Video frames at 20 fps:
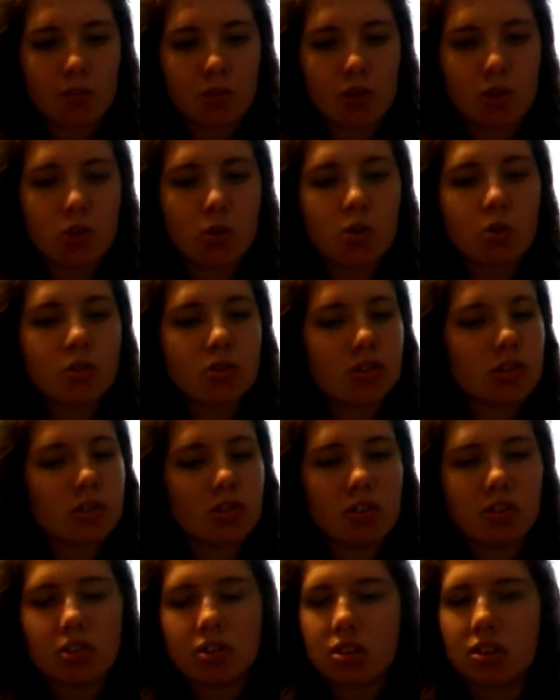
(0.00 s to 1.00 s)
George
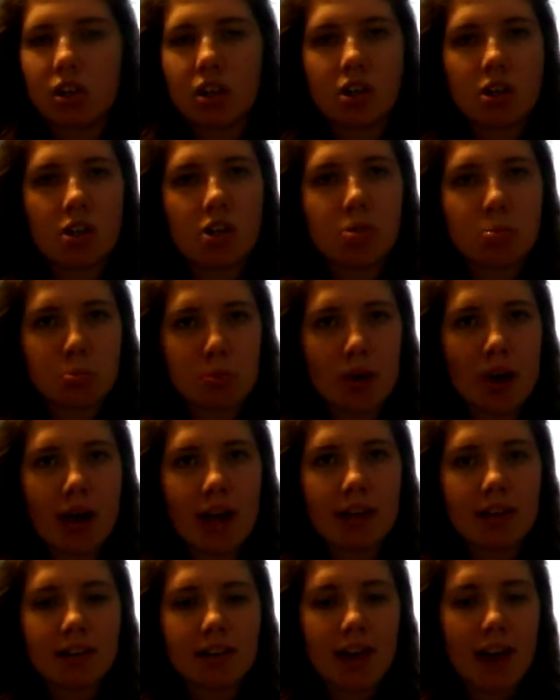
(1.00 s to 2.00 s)
is just a good
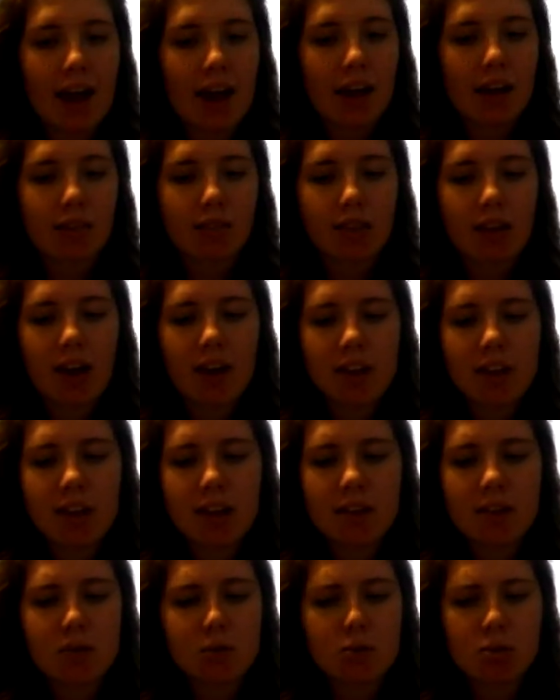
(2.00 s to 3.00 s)
brand to have. I
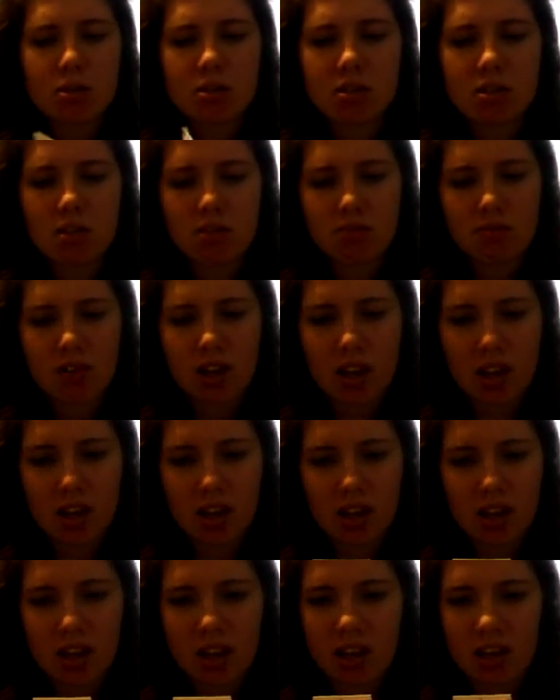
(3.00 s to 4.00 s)
think it was just something
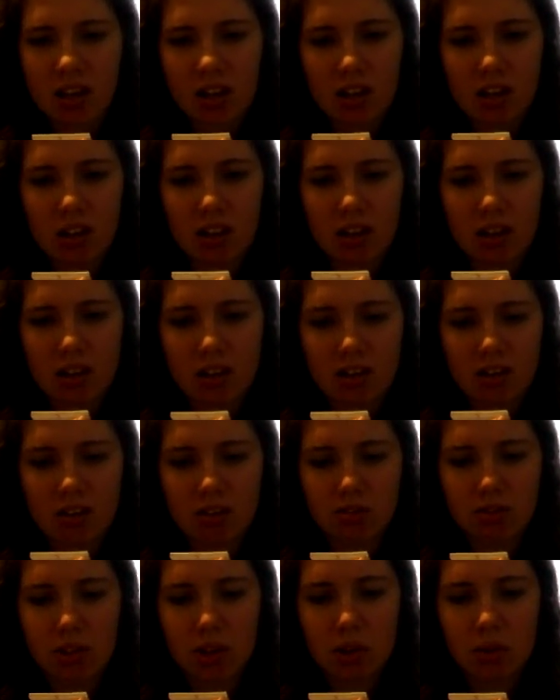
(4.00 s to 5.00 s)
like
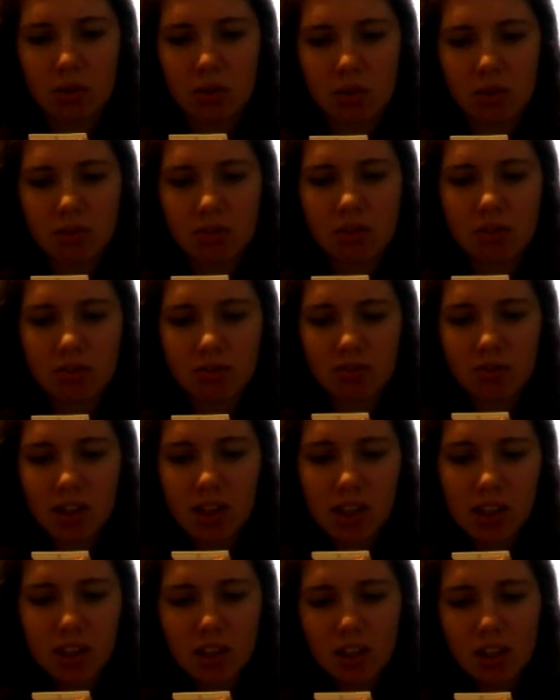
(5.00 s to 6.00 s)
£3 or
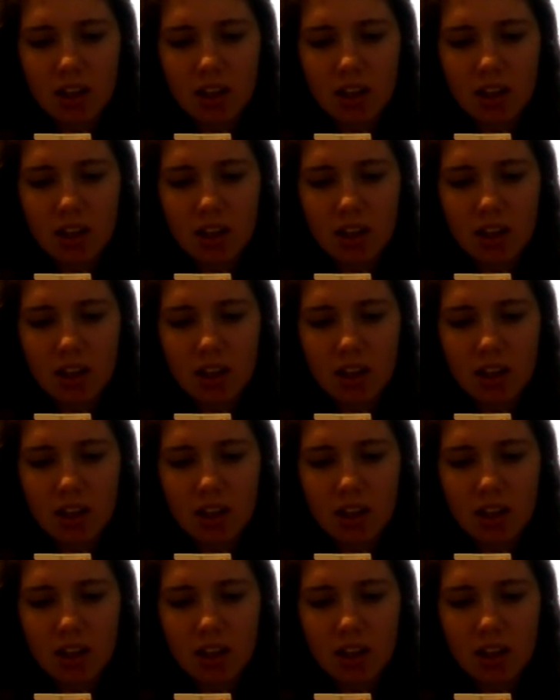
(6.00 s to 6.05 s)
something.